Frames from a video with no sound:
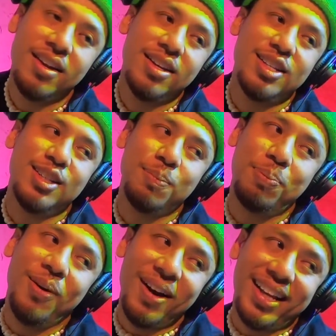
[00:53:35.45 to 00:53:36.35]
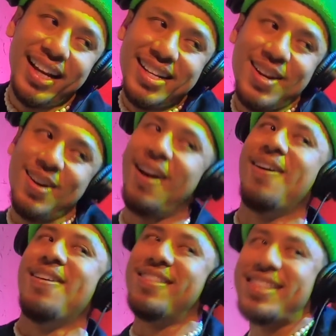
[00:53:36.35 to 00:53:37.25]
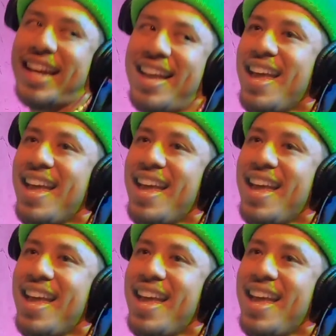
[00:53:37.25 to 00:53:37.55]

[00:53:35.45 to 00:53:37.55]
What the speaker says: Just fucking, you know what I'm saying?